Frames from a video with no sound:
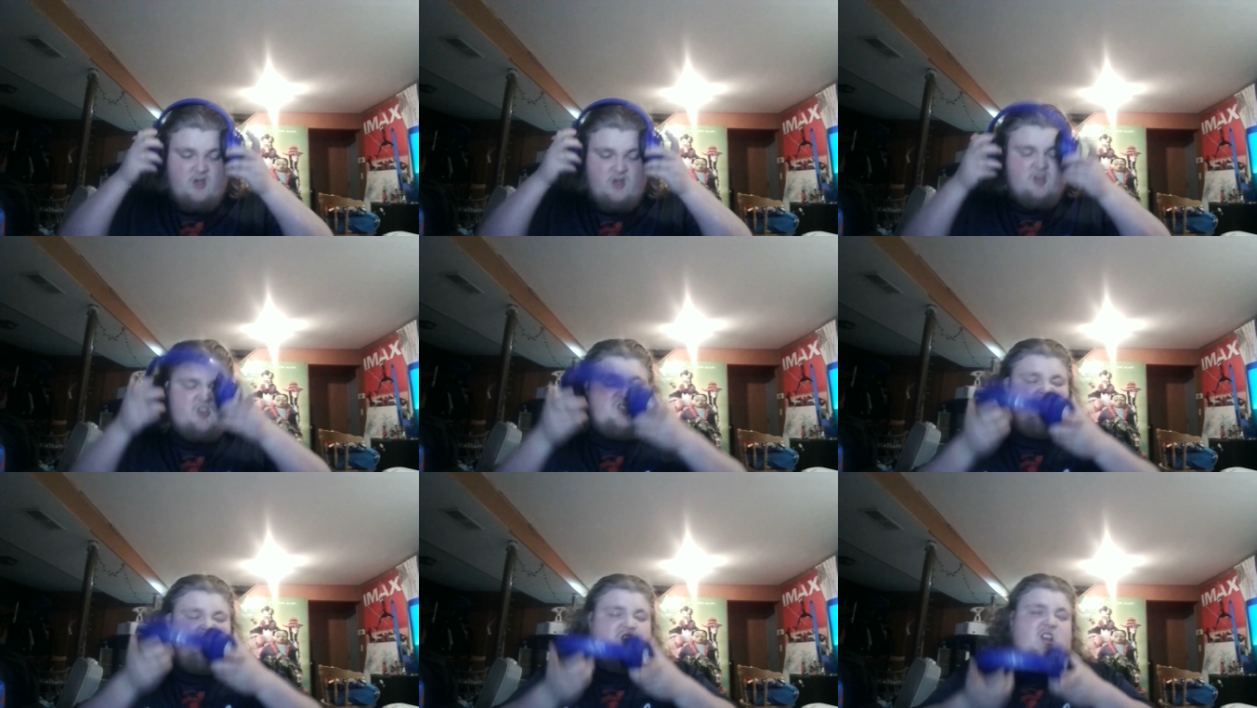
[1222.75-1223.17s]

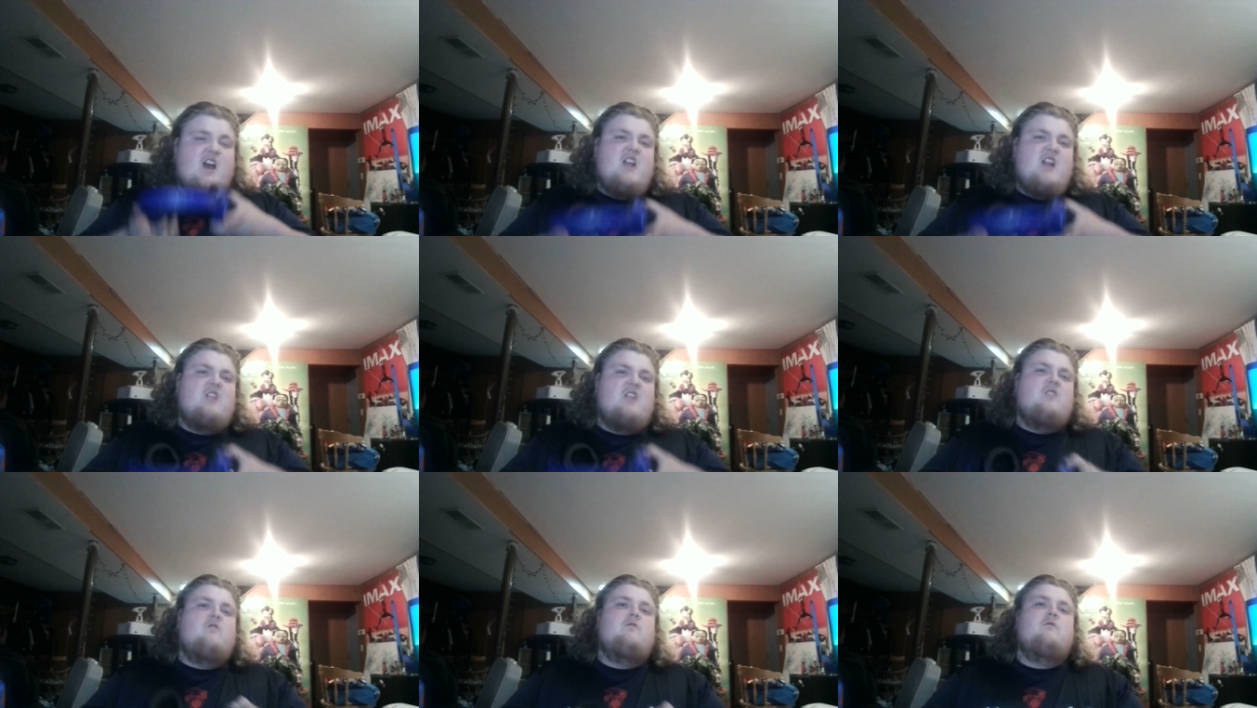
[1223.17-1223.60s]

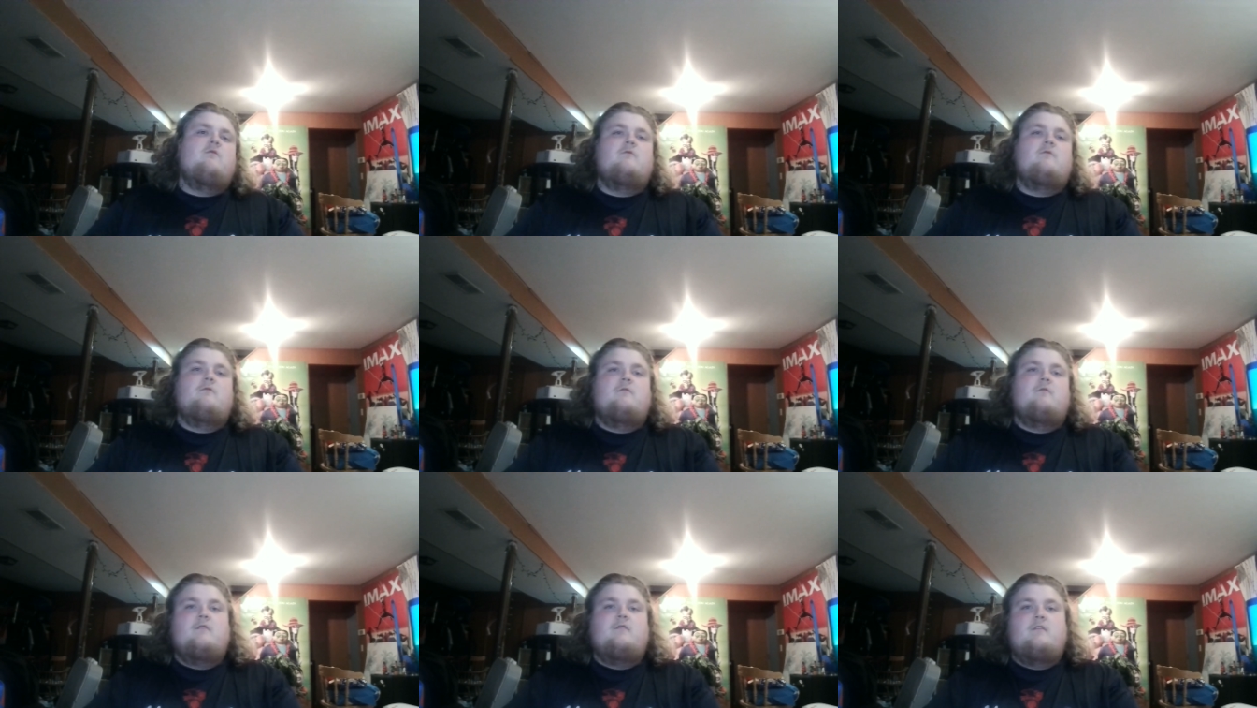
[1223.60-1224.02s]
Shadow
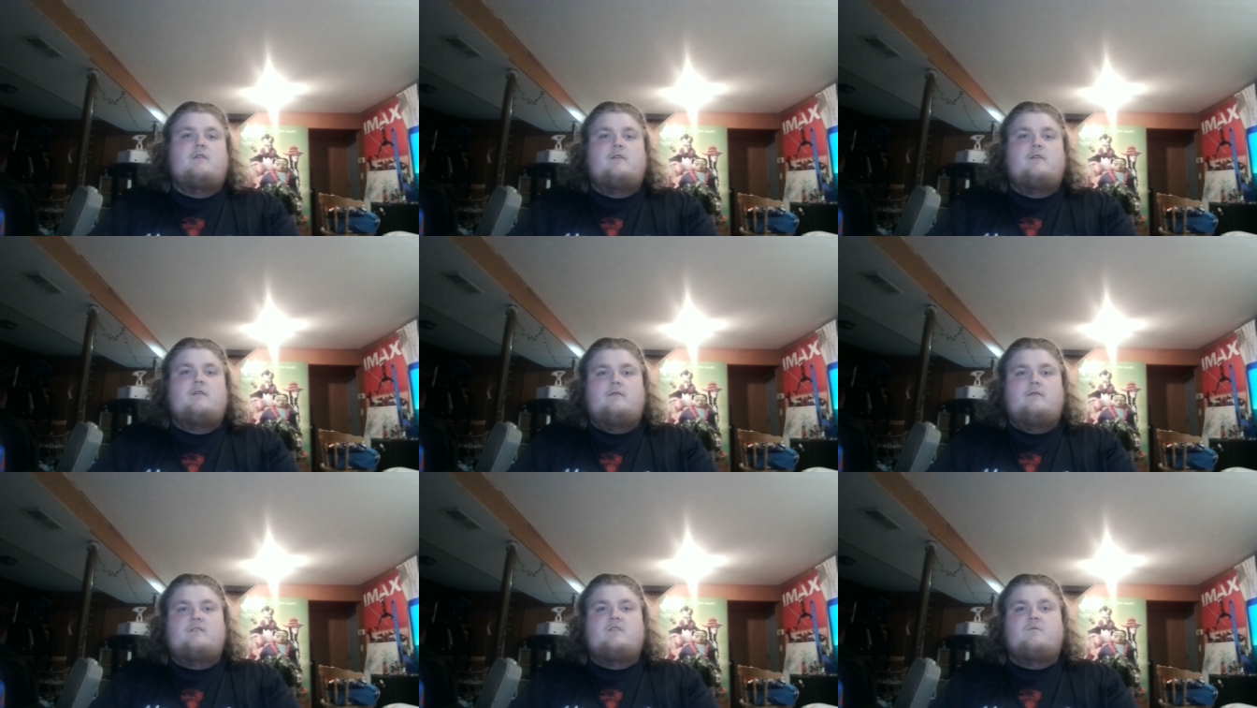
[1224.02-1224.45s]

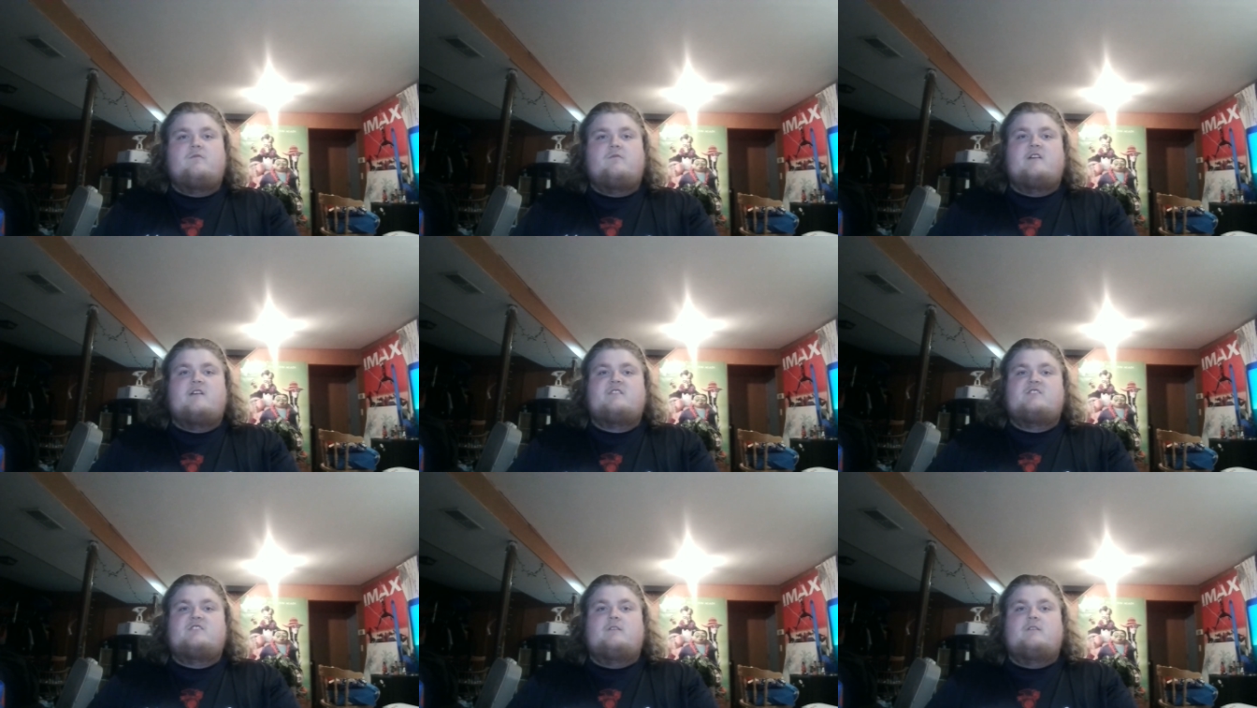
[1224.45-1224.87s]

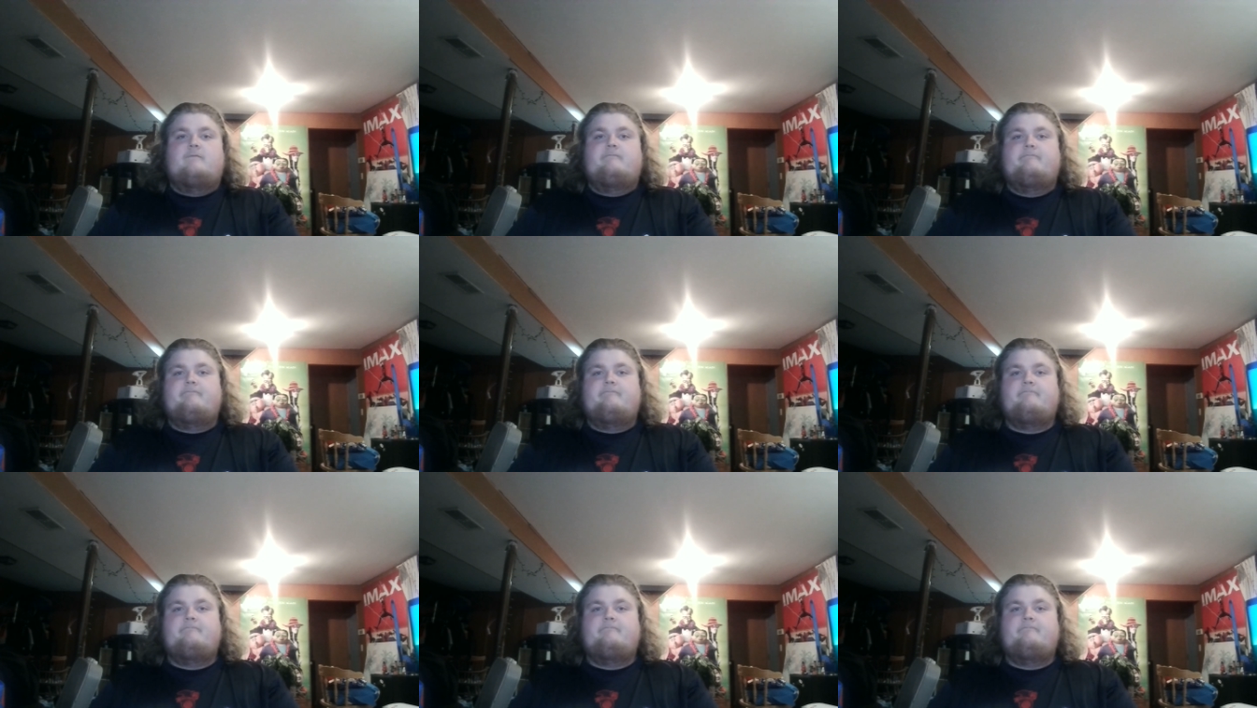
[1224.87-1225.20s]
Depression.